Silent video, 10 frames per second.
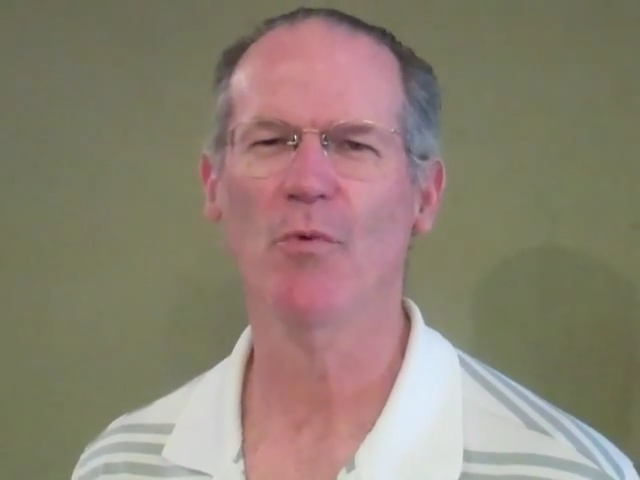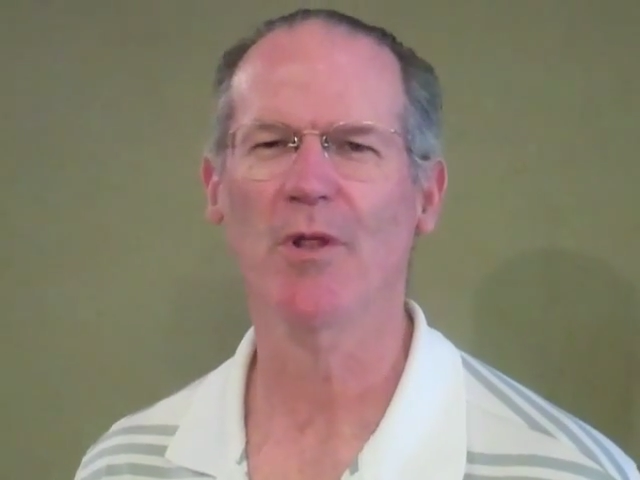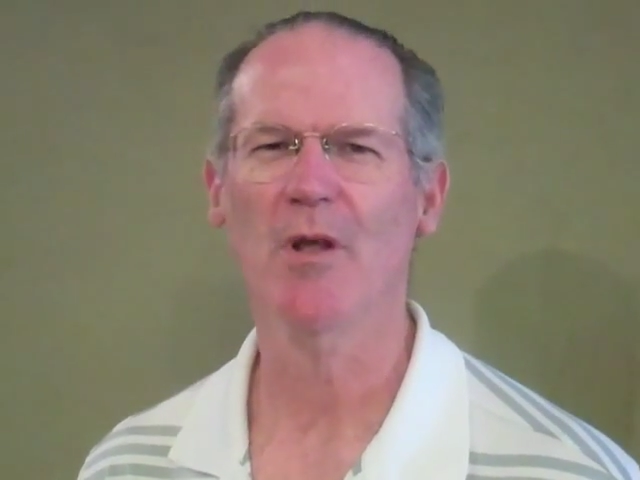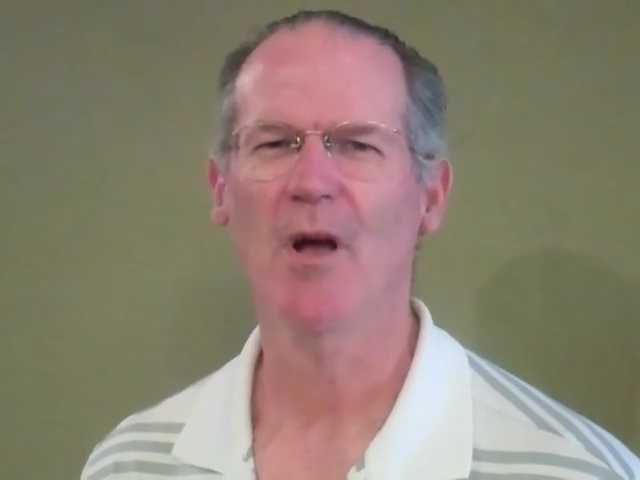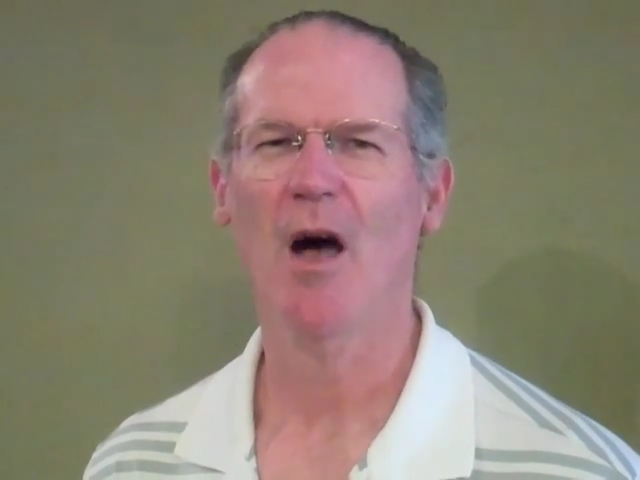
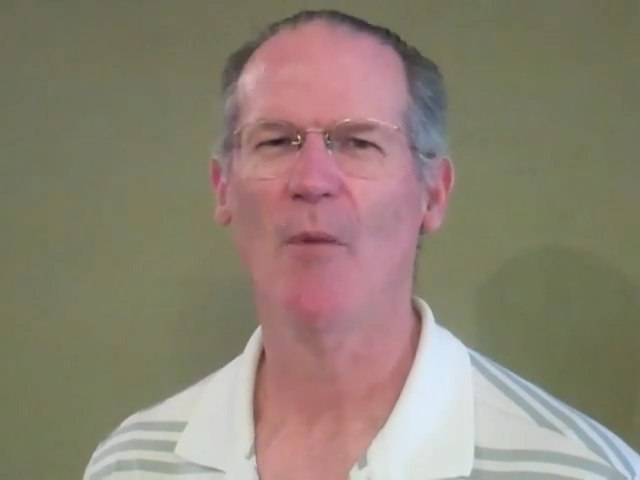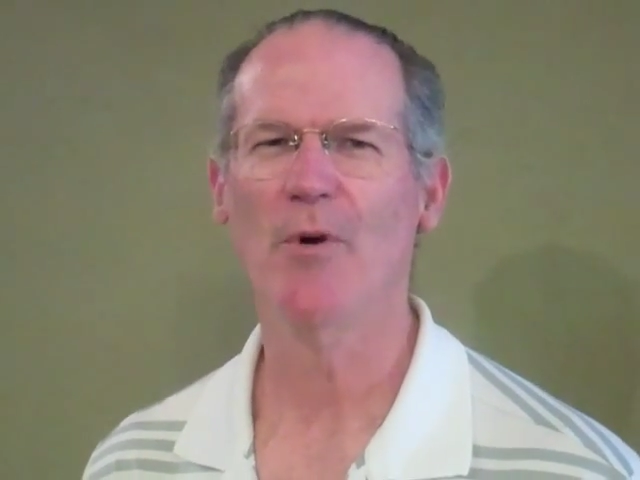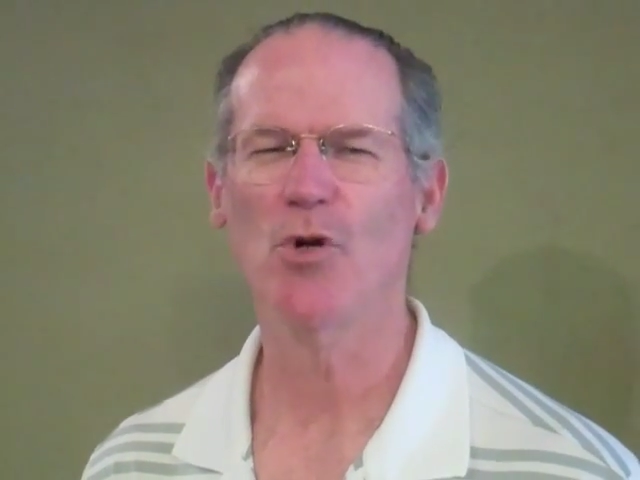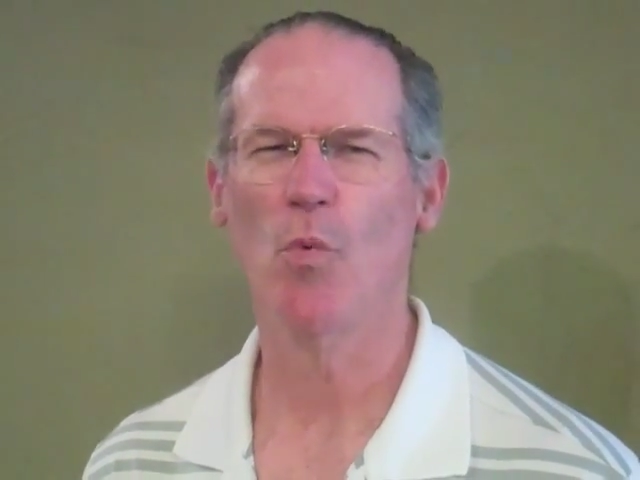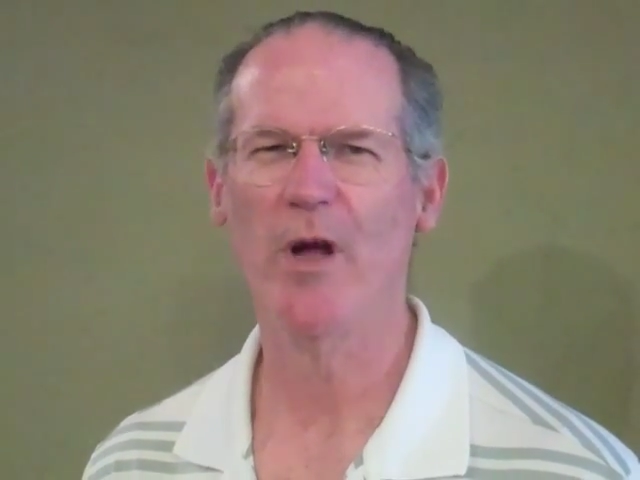with how
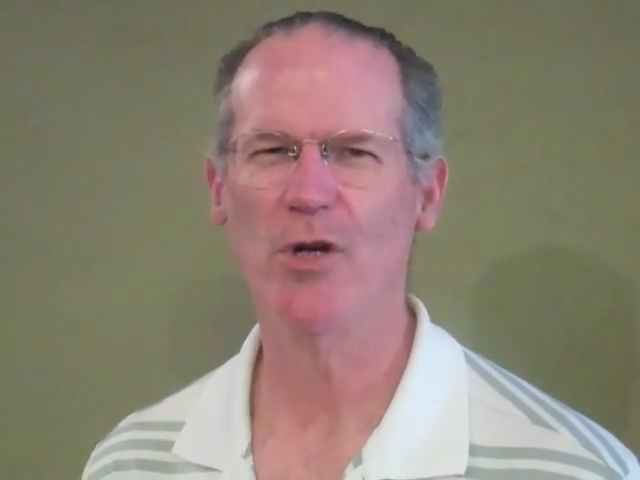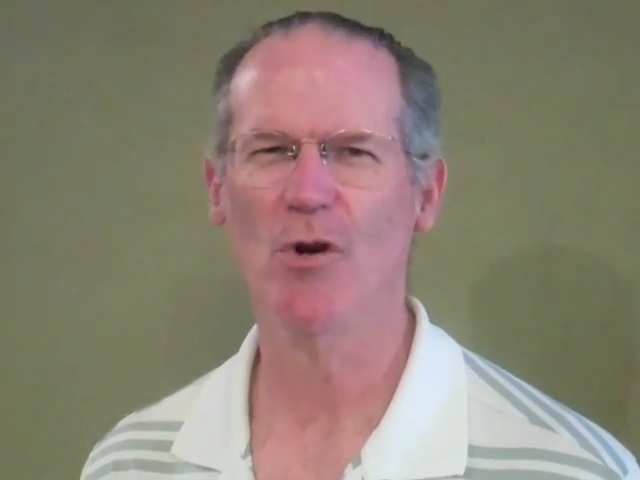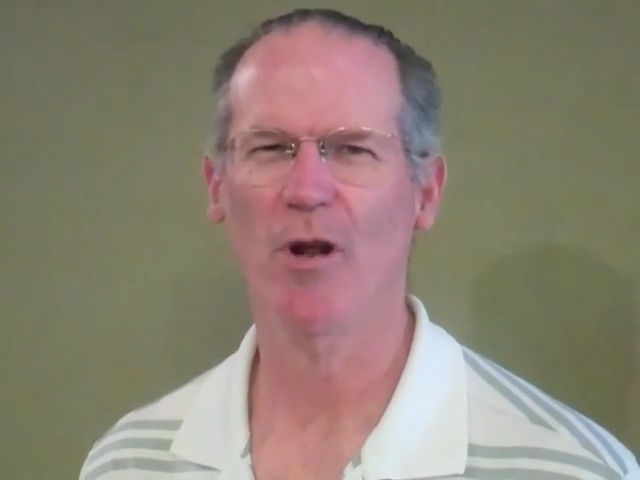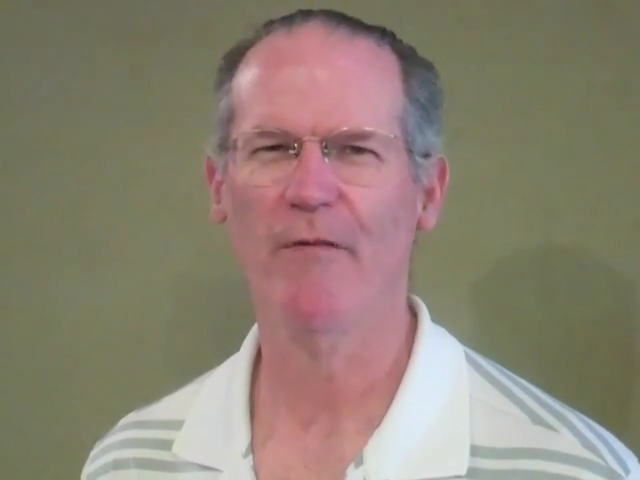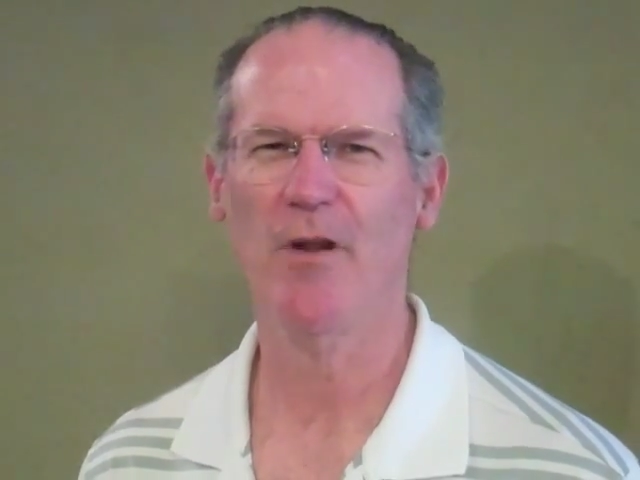much weight
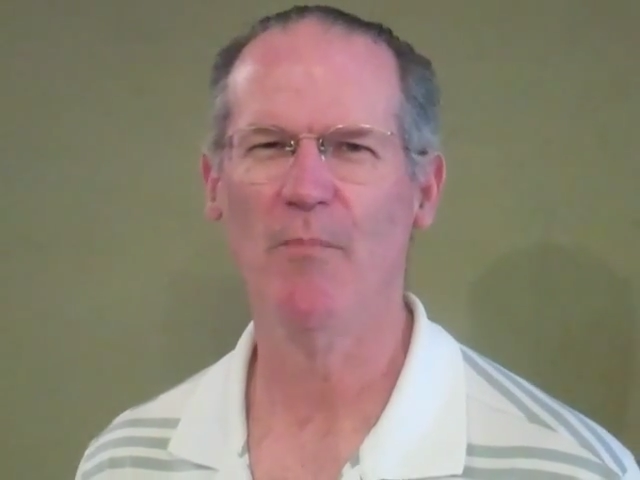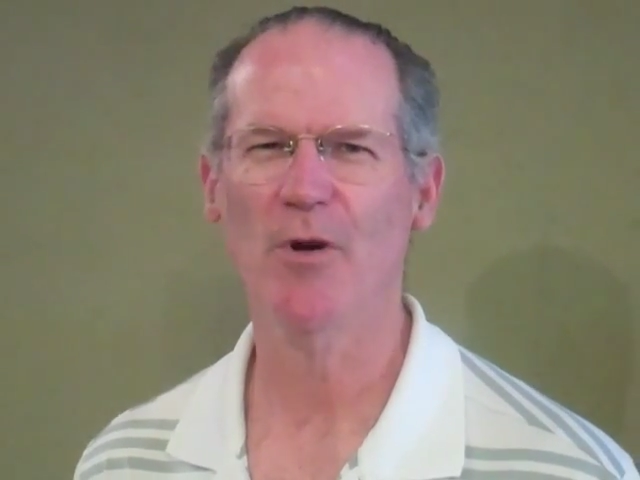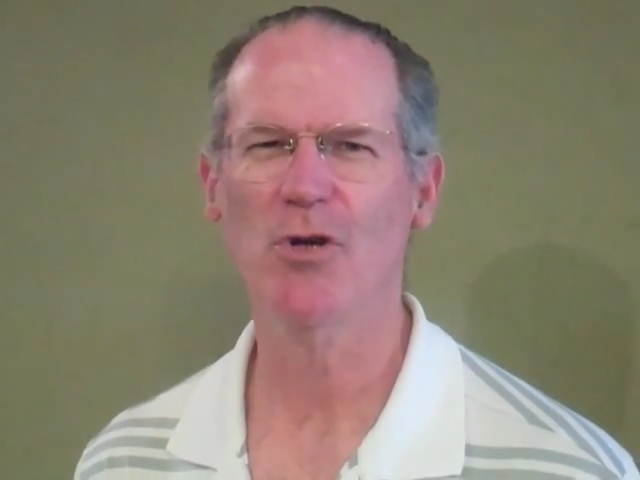you're lifting,